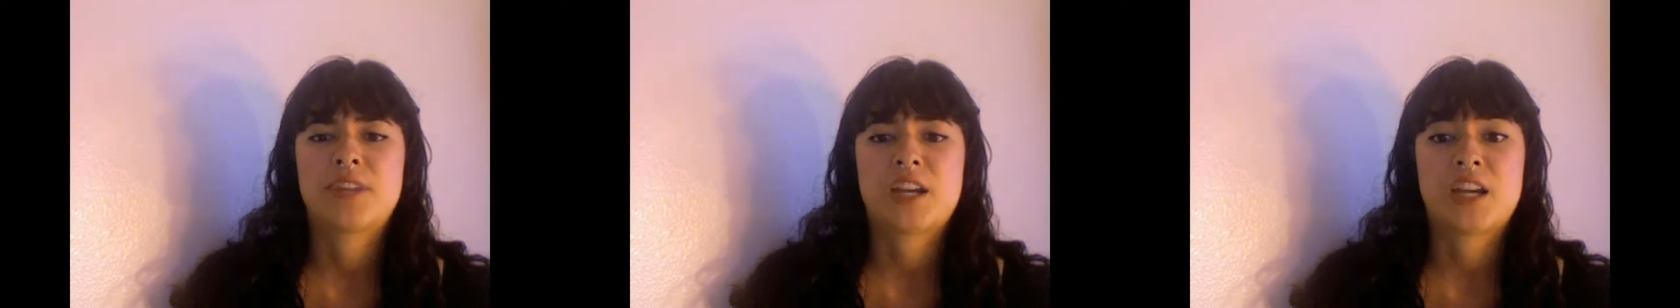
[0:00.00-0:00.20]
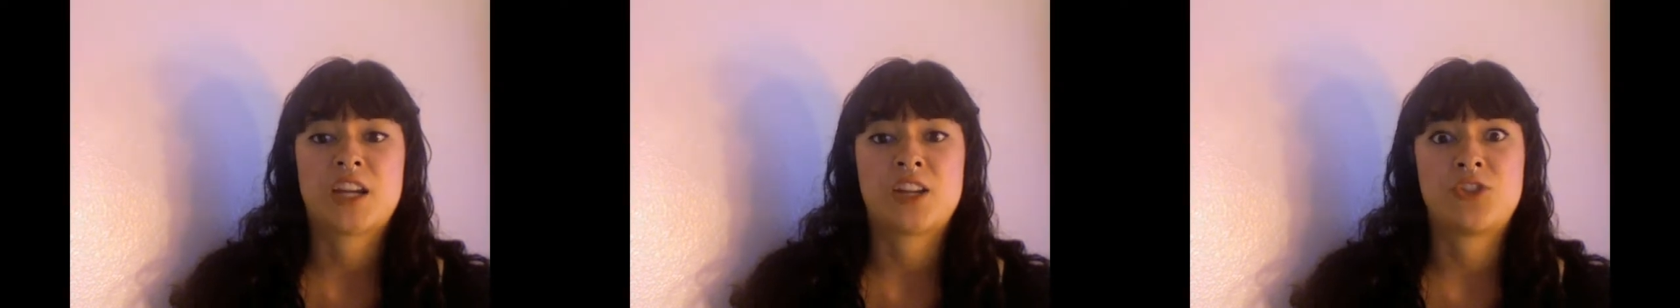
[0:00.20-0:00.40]

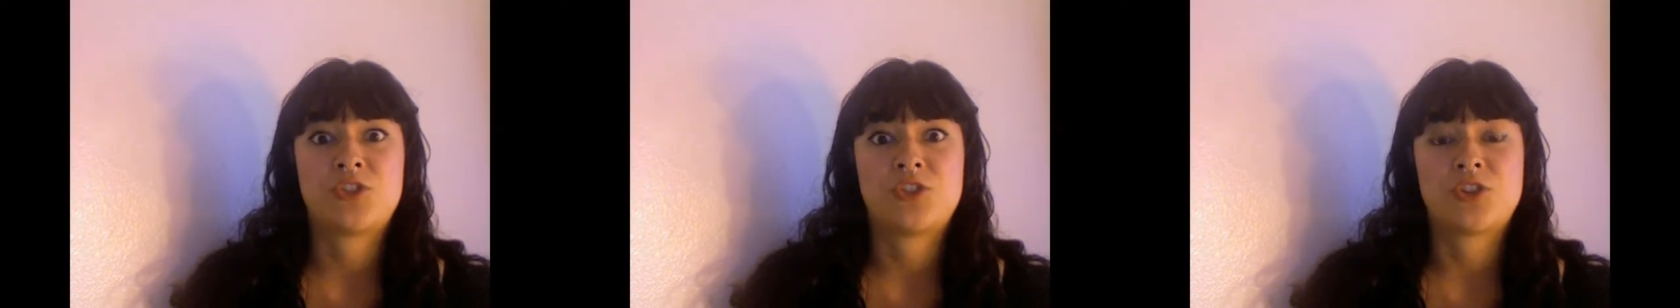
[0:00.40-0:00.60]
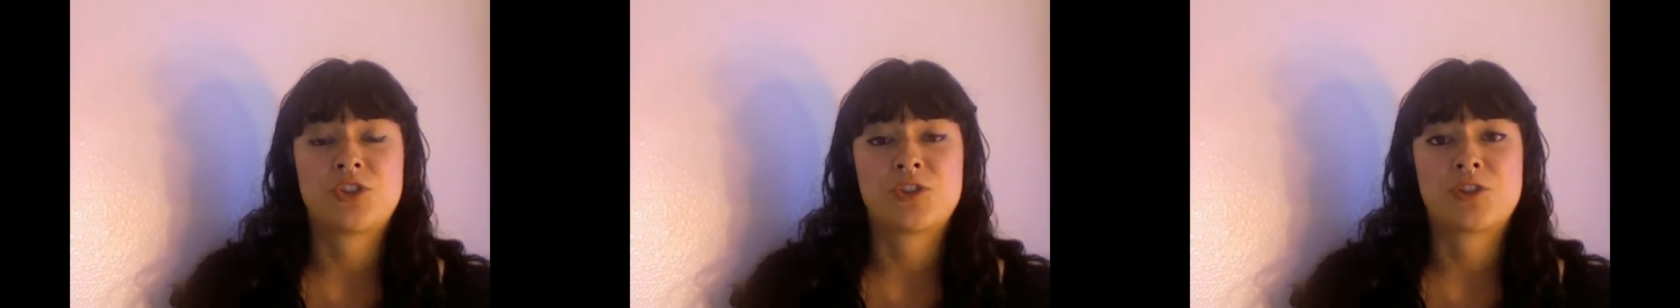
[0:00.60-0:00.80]
I
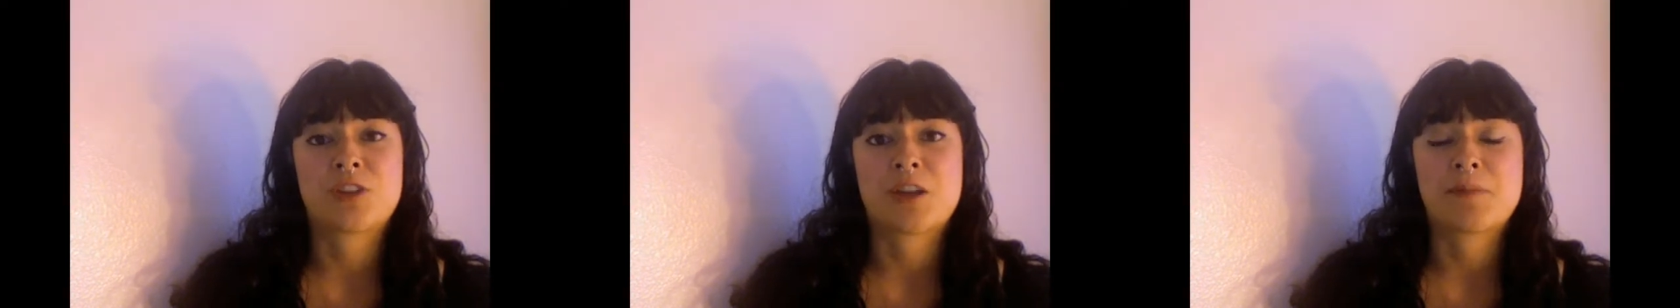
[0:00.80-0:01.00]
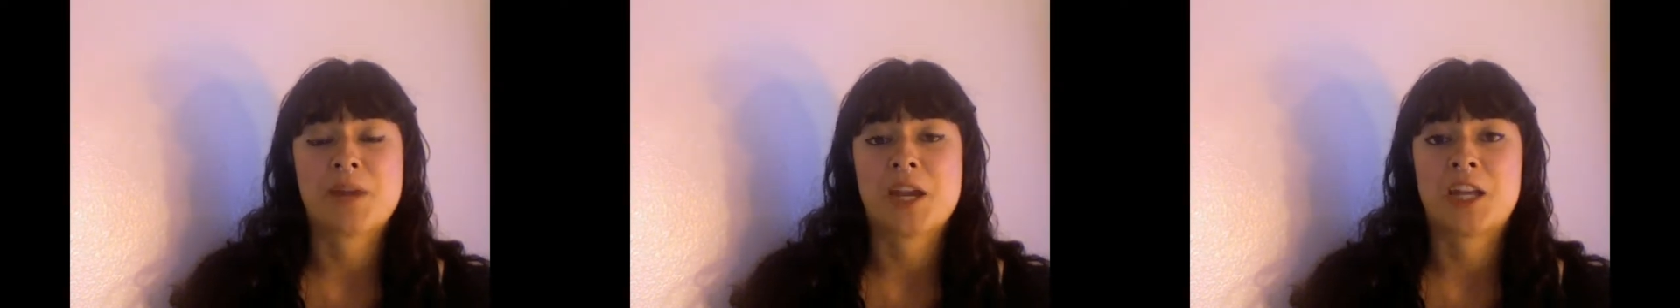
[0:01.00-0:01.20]
joked
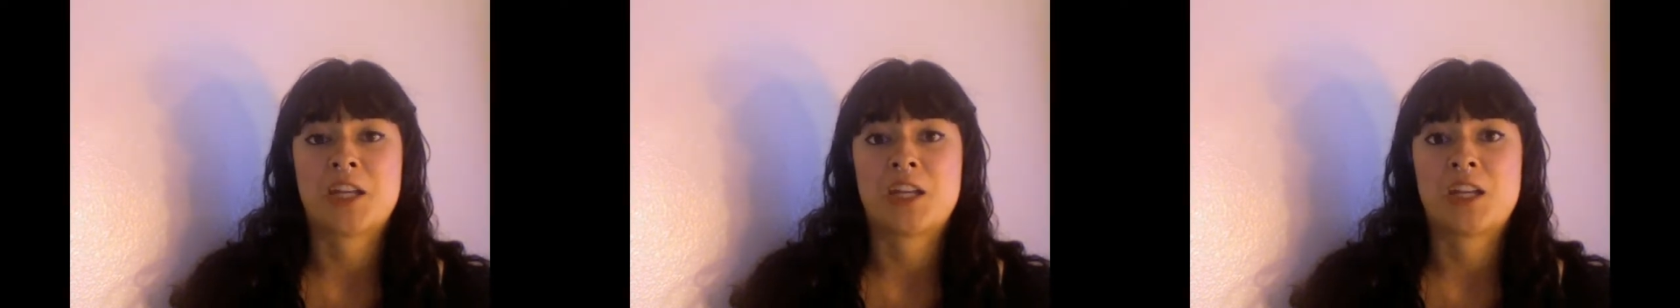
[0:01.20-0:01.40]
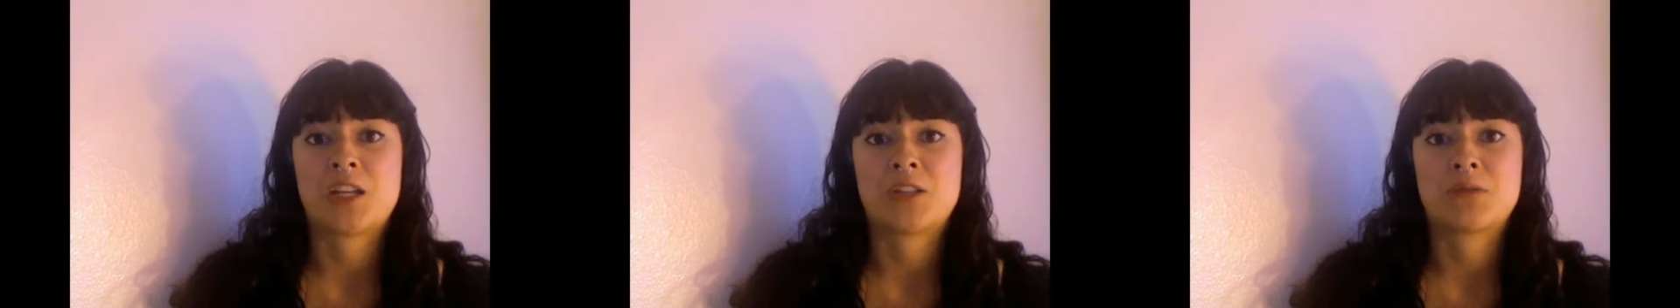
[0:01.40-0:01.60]
that my
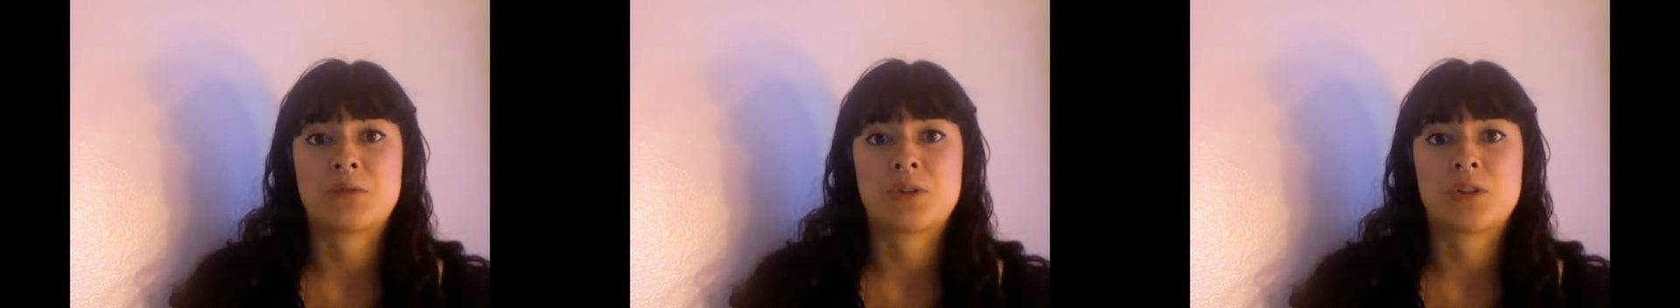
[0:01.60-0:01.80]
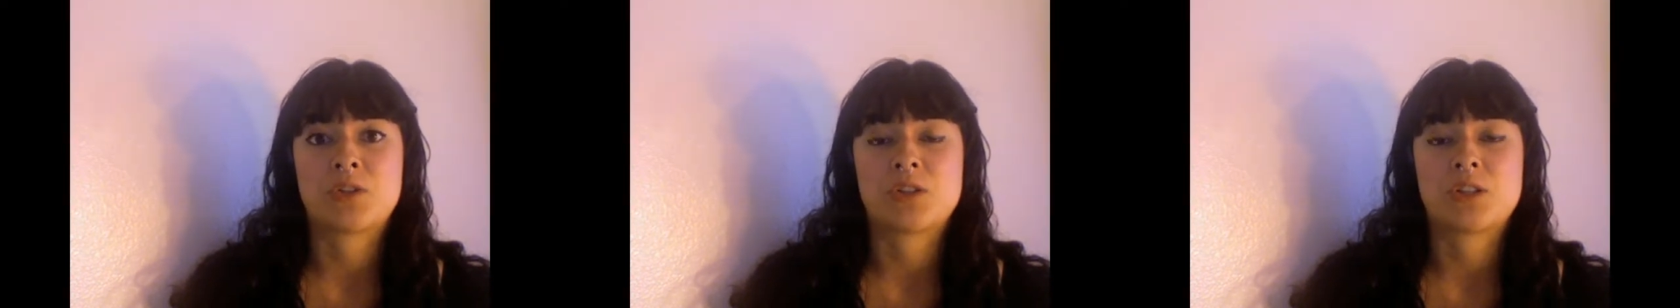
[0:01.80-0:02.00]
knees
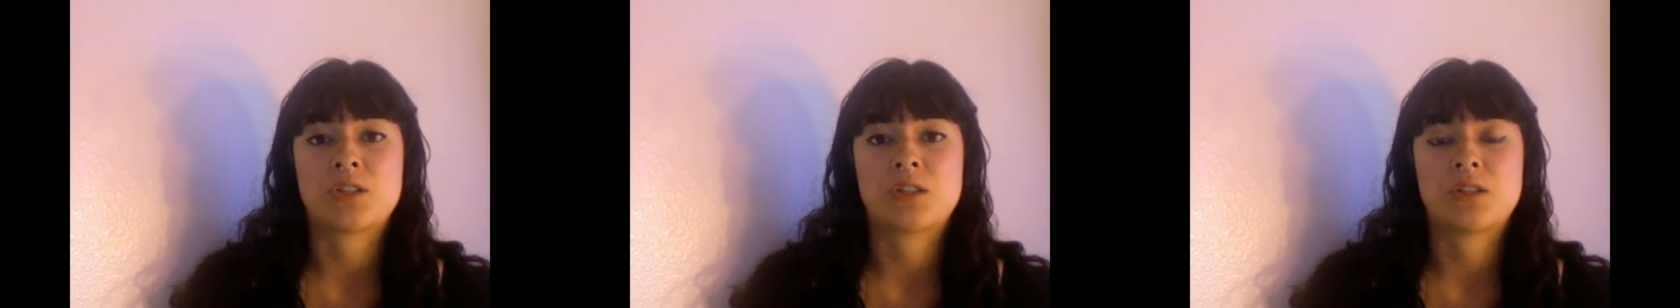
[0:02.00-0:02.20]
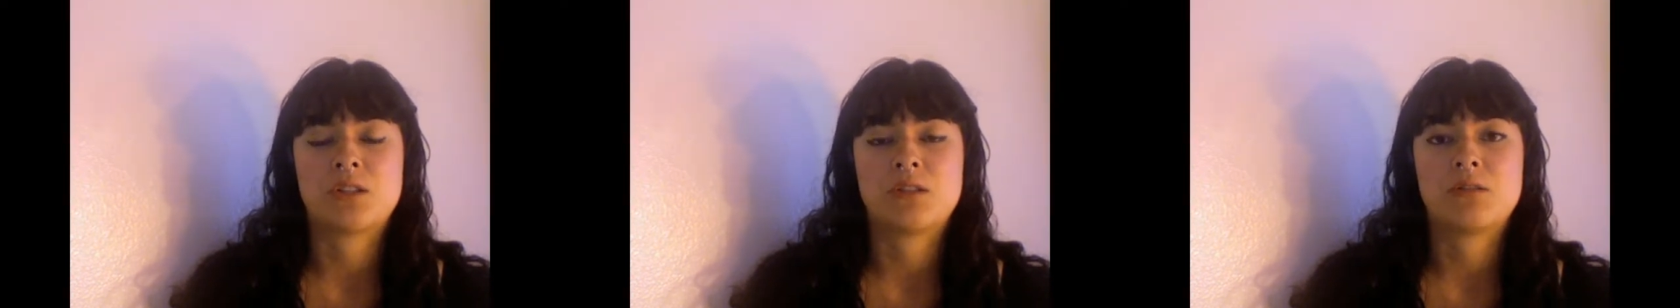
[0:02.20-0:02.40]
were
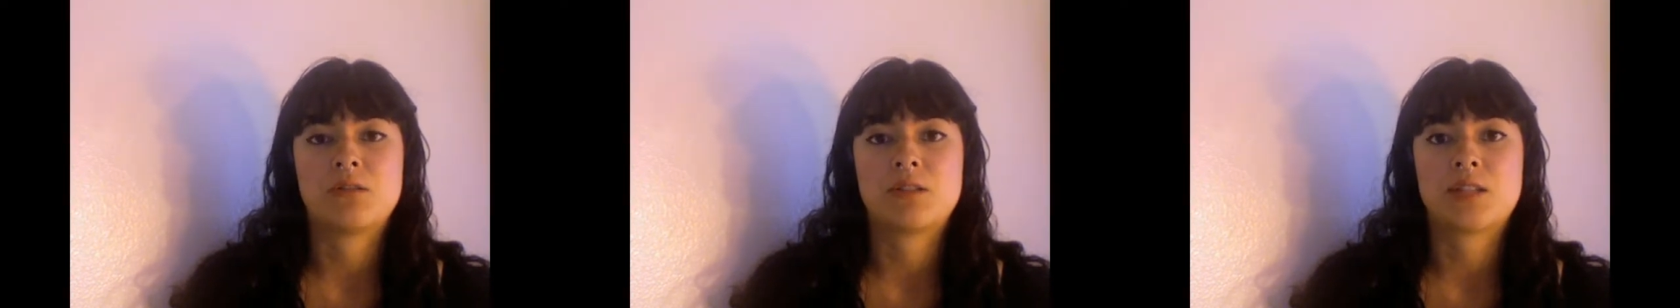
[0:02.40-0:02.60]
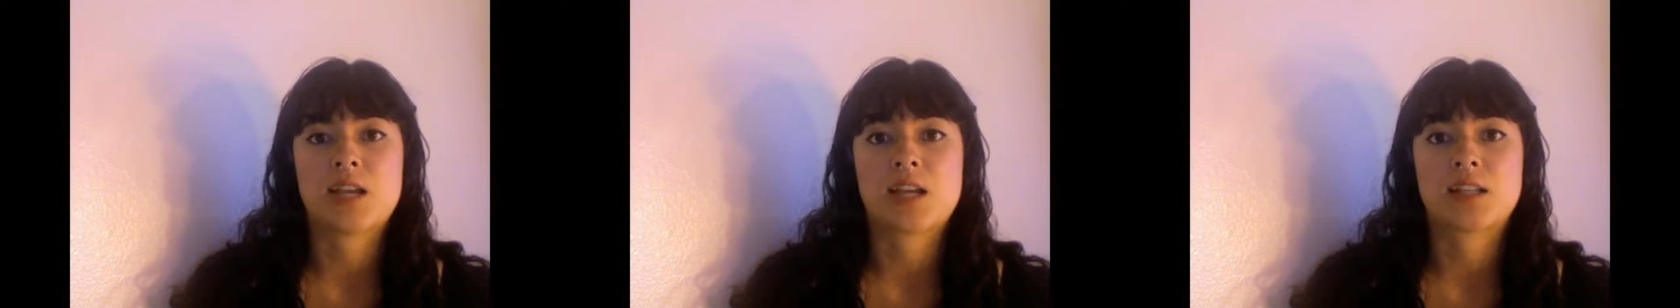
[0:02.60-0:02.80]
just too
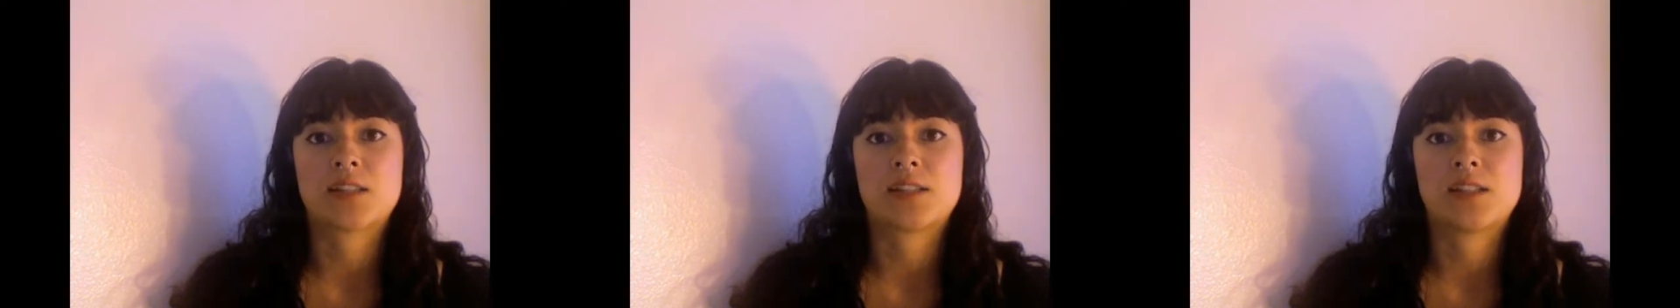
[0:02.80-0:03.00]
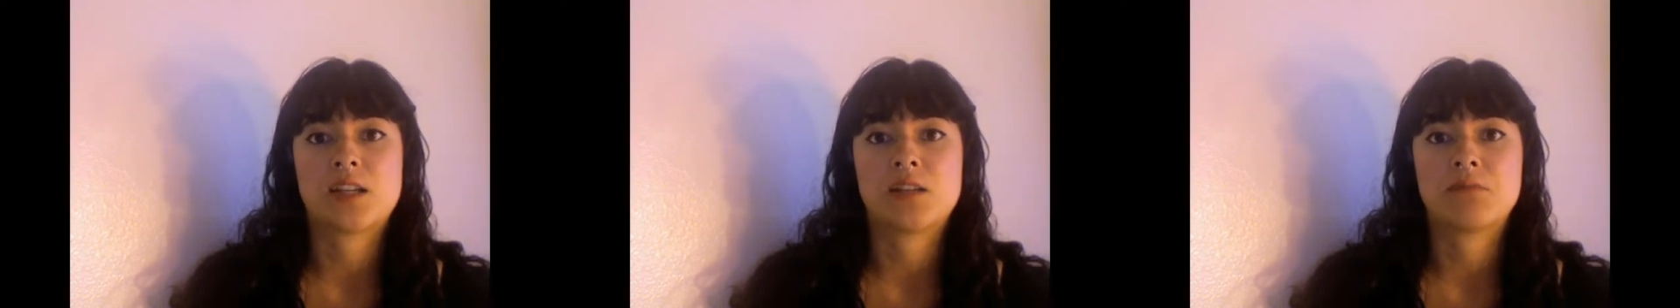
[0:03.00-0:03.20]

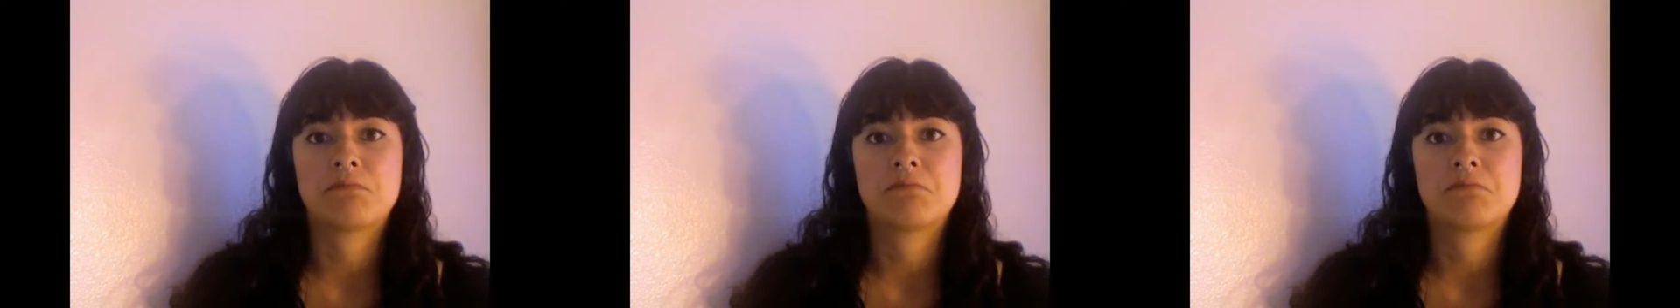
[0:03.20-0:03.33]
sexy.